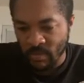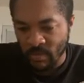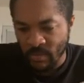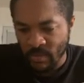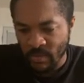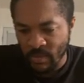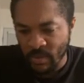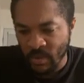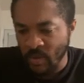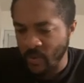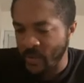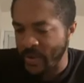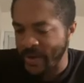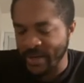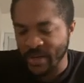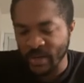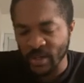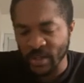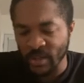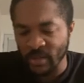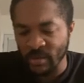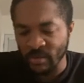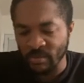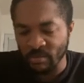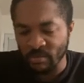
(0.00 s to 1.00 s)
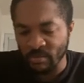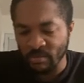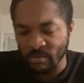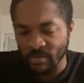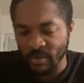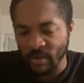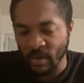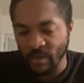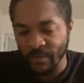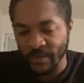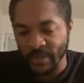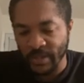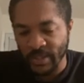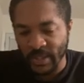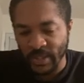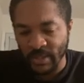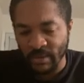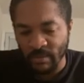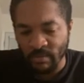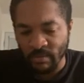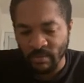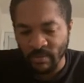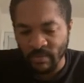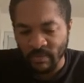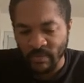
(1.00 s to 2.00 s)
No, I couldn't, Sophie said.
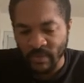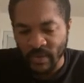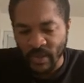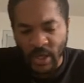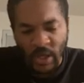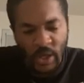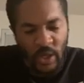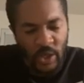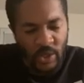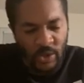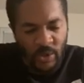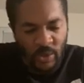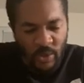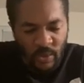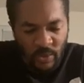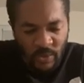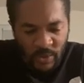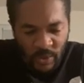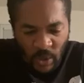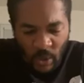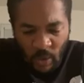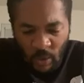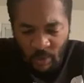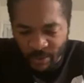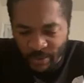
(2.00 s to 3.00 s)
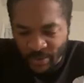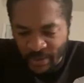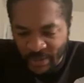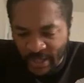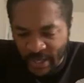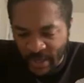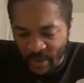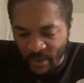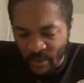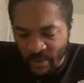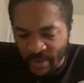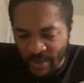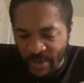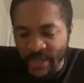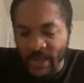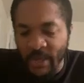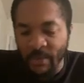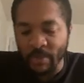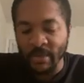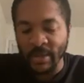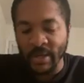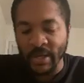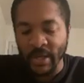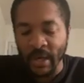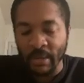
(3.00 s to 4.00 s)
You told me they would eat
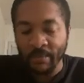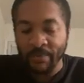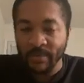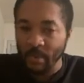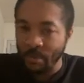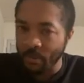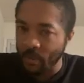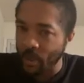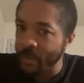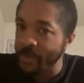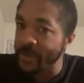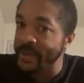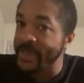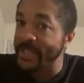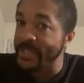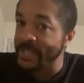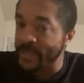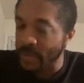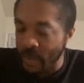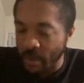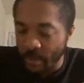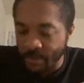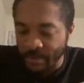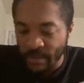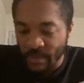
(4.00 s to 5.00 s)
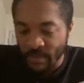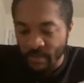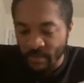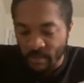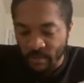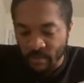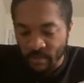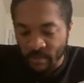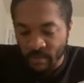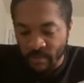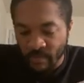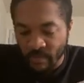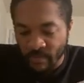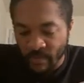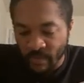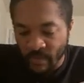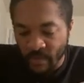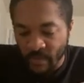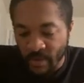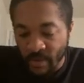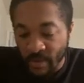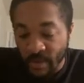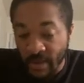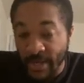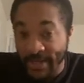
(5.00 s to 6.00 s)
me up the moment they saw me.
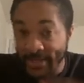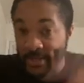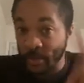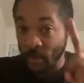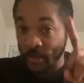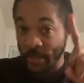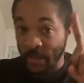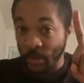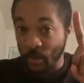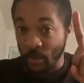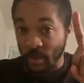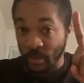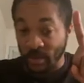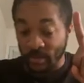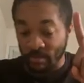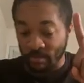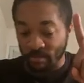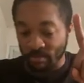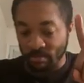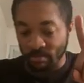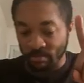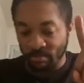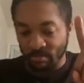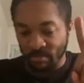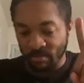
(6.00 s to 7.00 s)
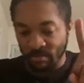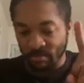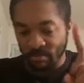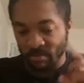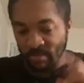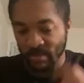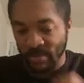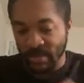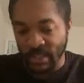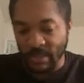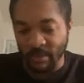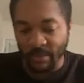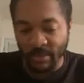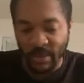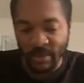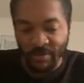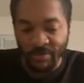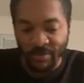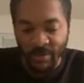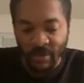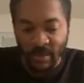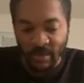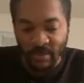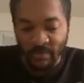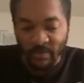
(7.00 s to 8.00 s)
And so they would, said the
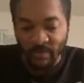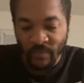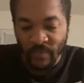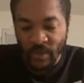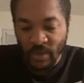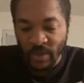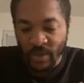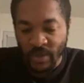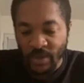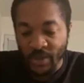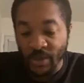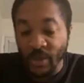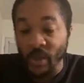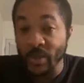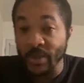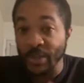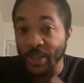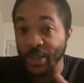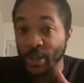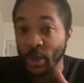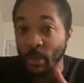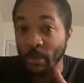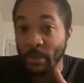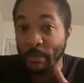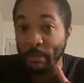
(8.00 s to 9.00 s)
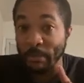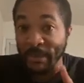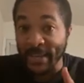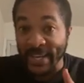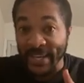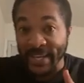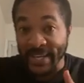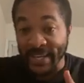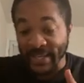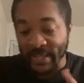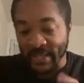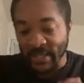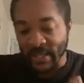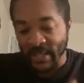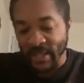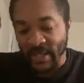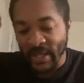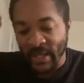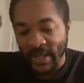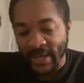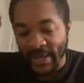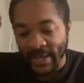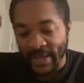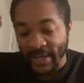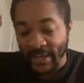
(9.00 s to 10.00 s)
BFG. You is a human being,
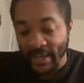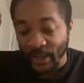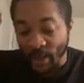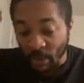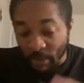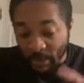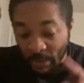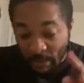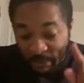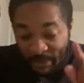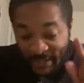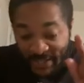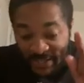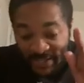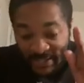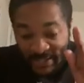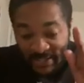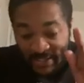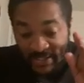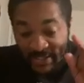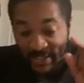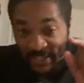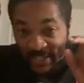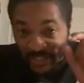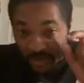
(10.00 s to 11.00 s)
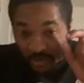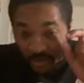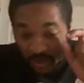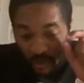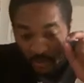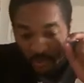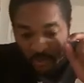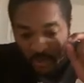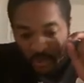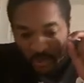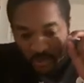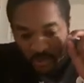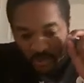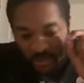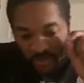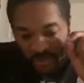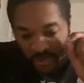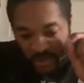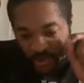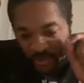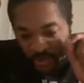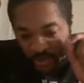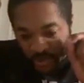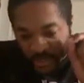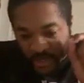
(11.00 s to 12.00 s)
and human beings is like strawbunkles and
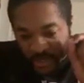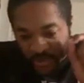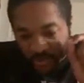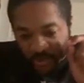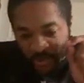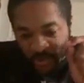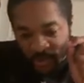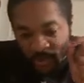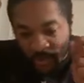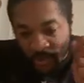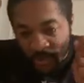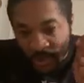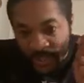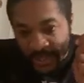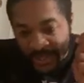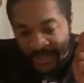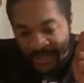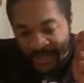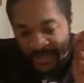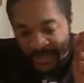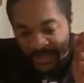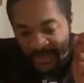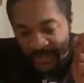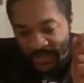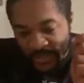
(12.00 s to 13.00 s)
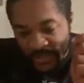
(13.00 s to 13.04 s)
cream to those giants.